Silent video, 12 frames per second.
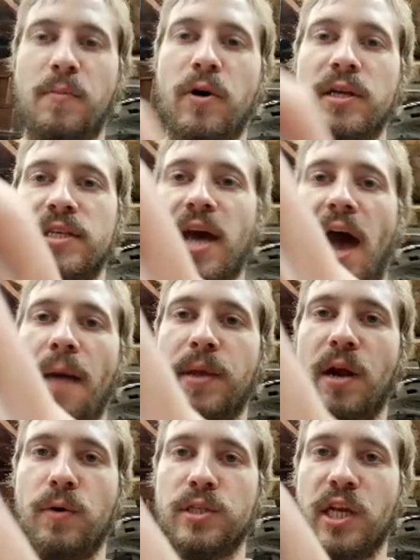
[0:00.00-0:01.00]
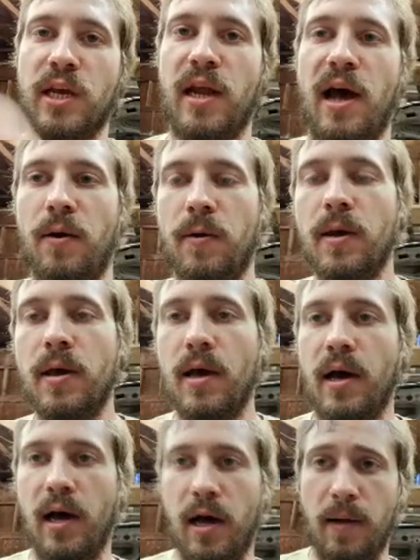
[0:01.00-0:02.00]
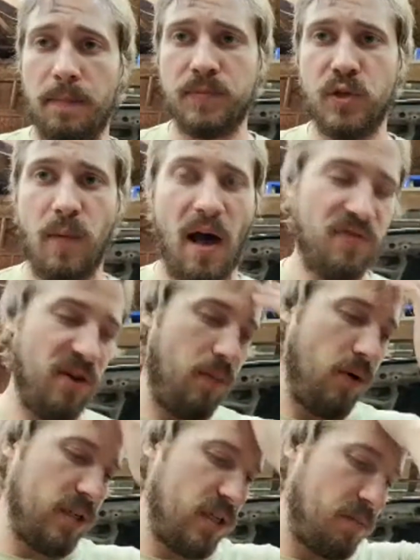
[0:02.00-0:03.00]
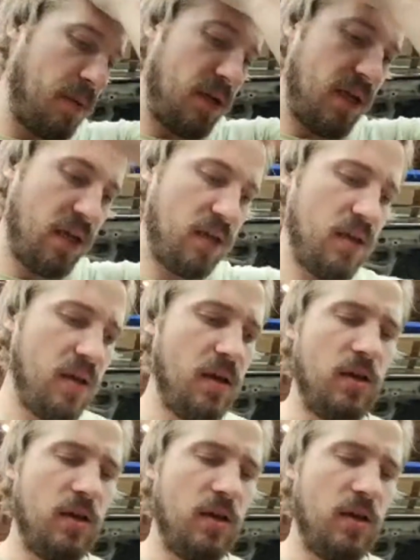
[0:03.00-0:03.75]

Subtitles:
Boys. Yeah, I mean, I will check it out. So Mafia Boys is building,